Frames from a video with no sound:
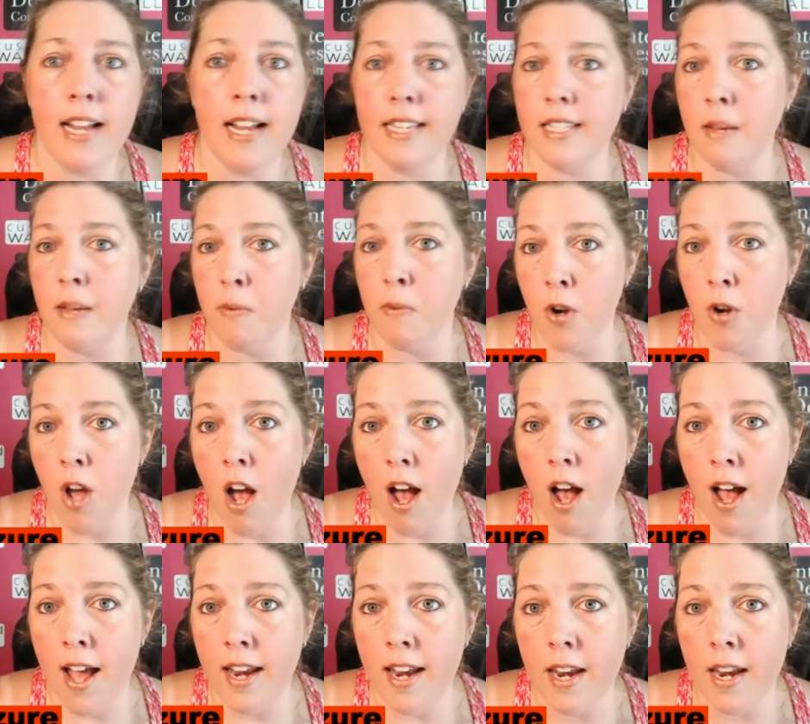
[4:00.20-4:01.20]
some are
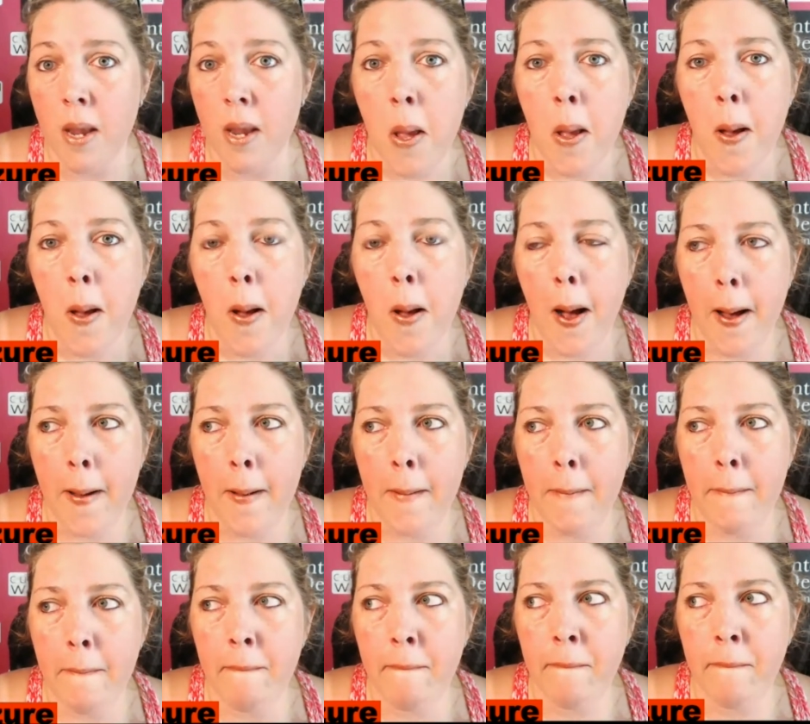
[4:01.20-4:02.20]
not.
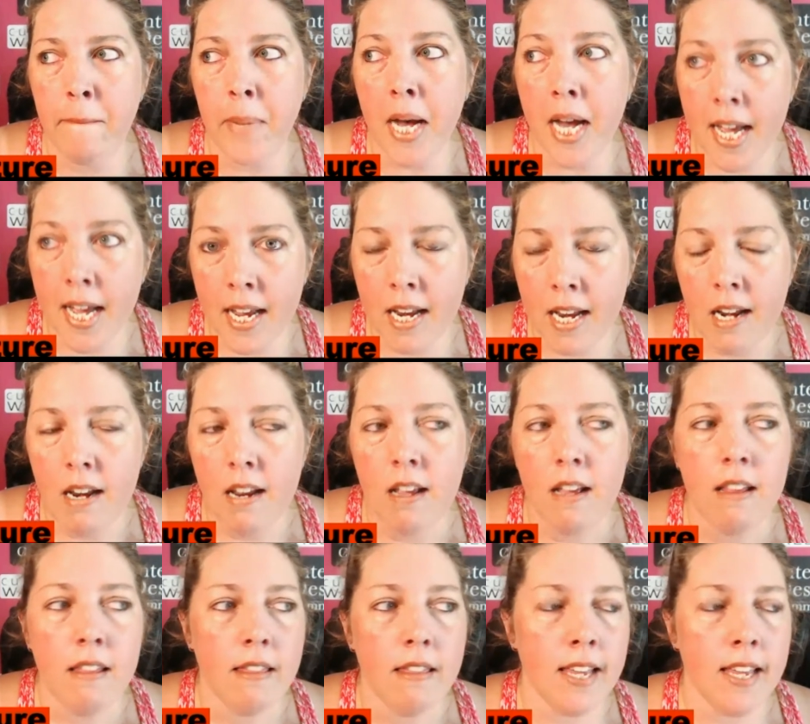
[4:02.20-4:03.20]
But
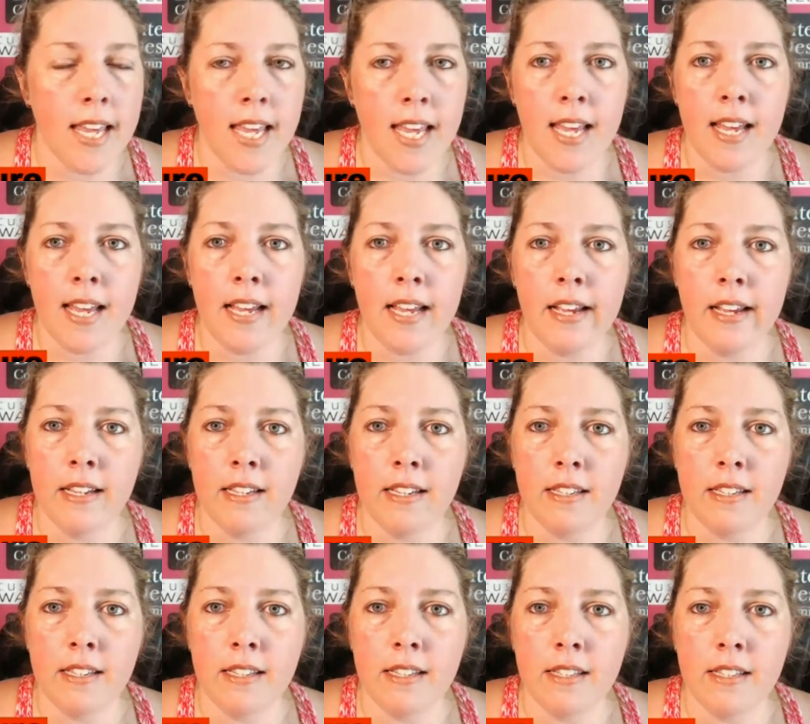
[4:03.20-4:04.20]
the key
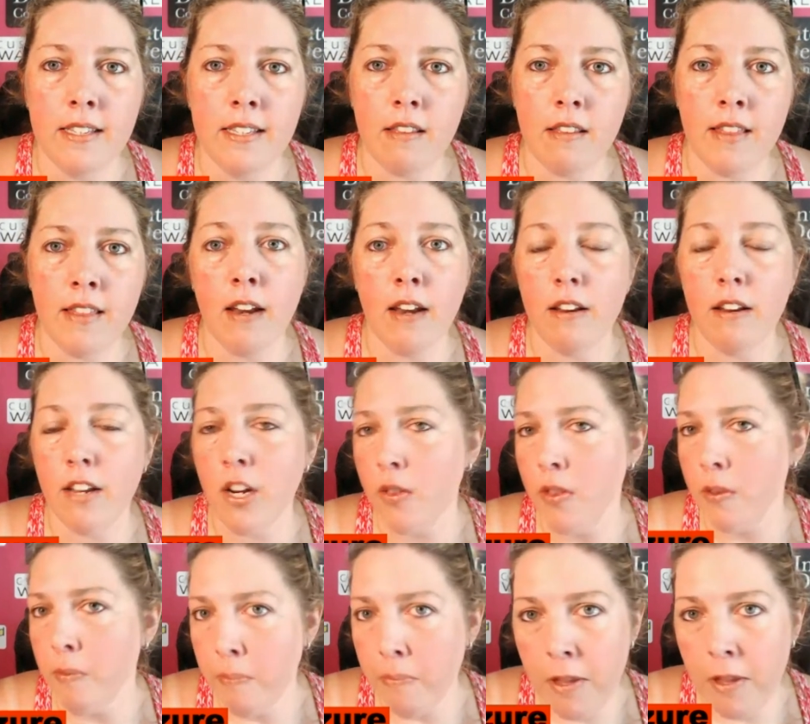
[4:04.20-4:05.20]
is that
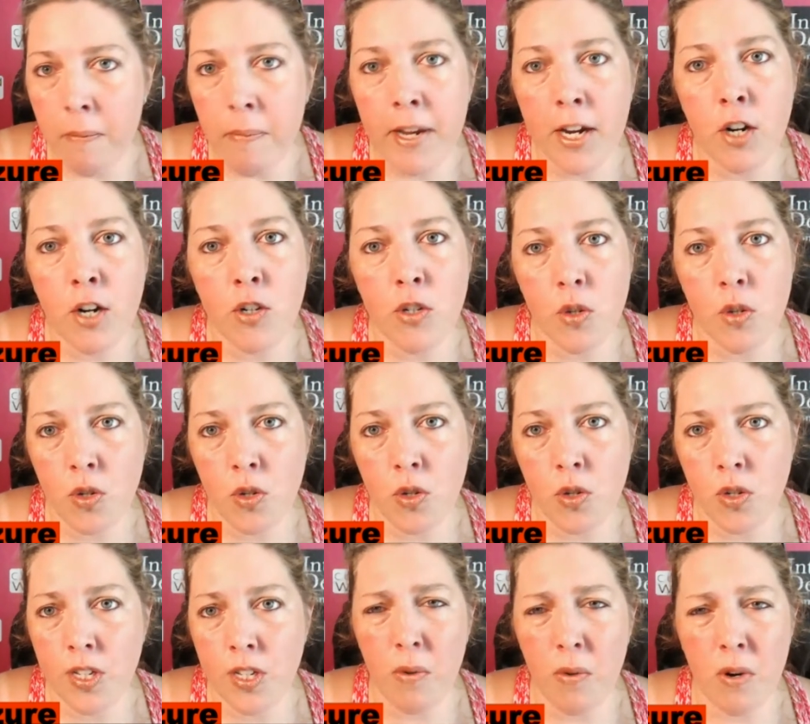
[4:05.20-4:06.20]
the bigger social
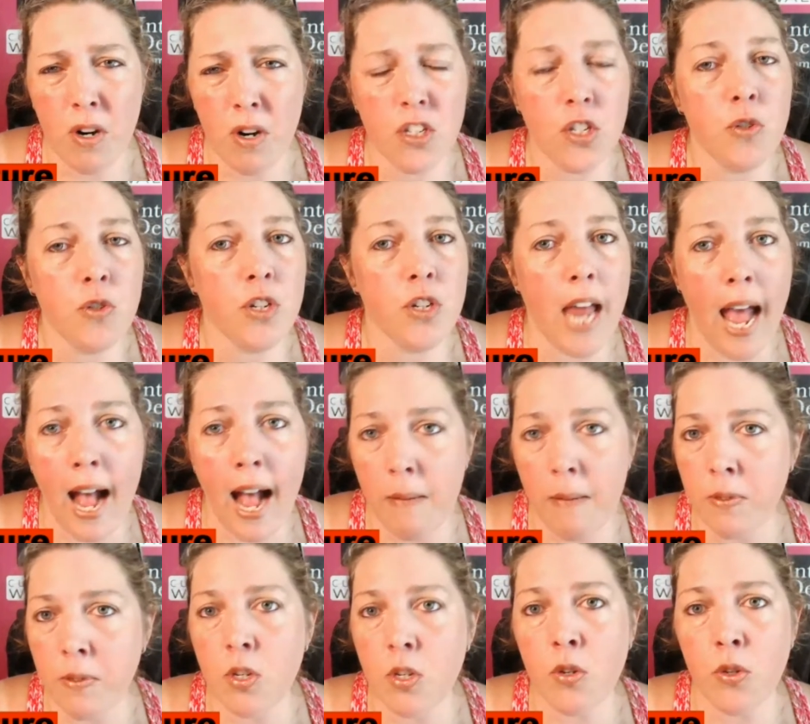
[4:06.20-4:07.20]
networks, you should
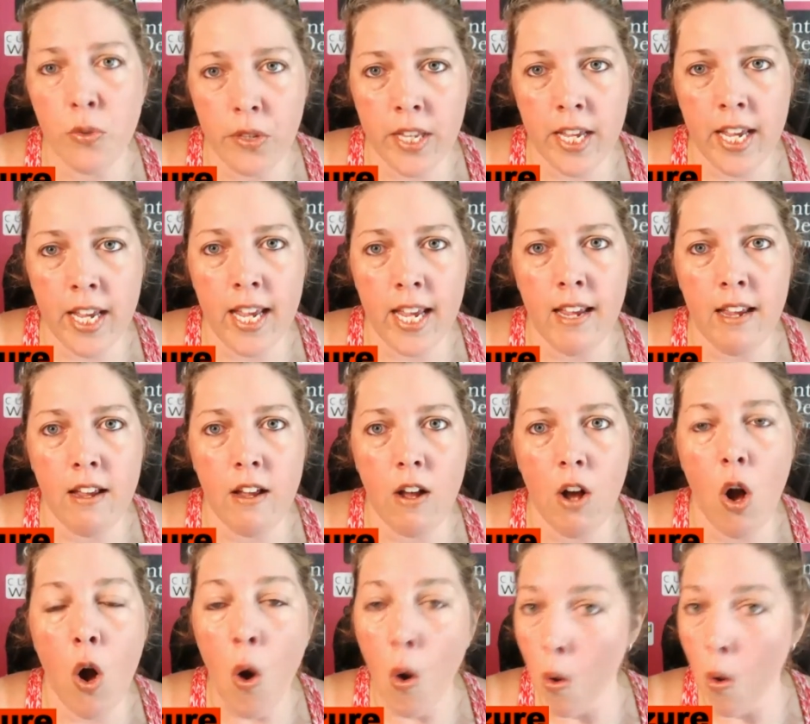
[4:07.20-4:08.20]
absolutely
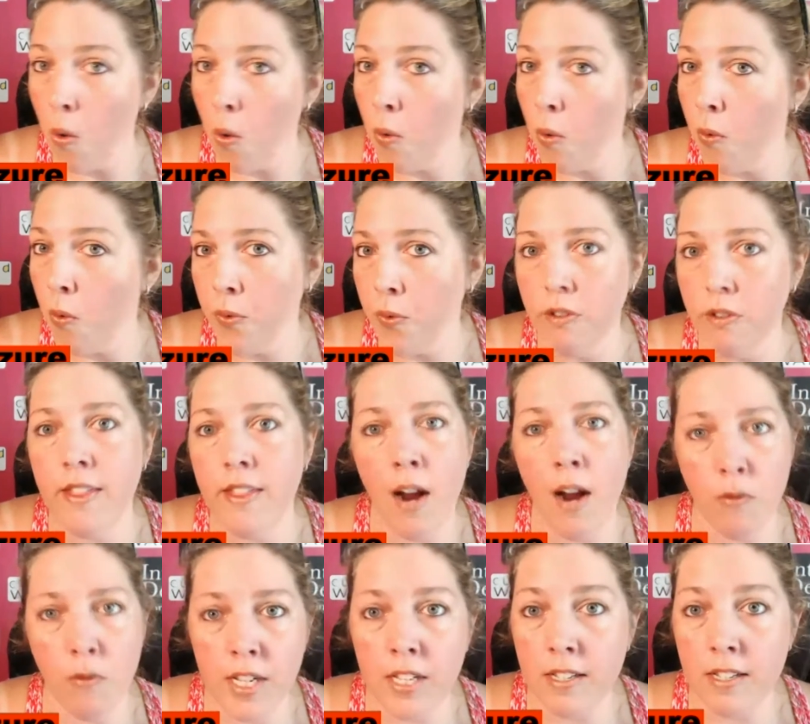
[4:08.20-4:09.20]
own
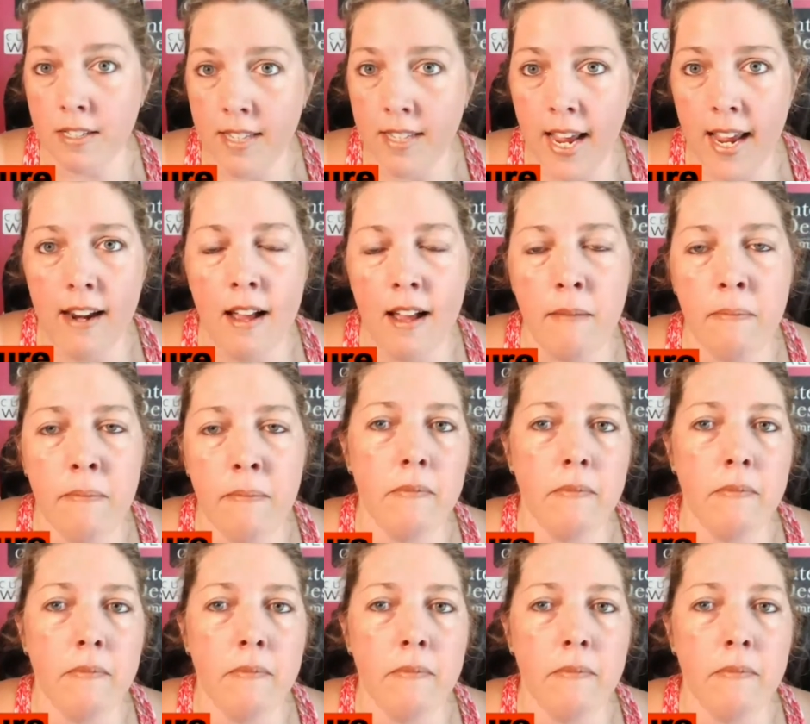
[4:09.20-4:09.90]
that real estate.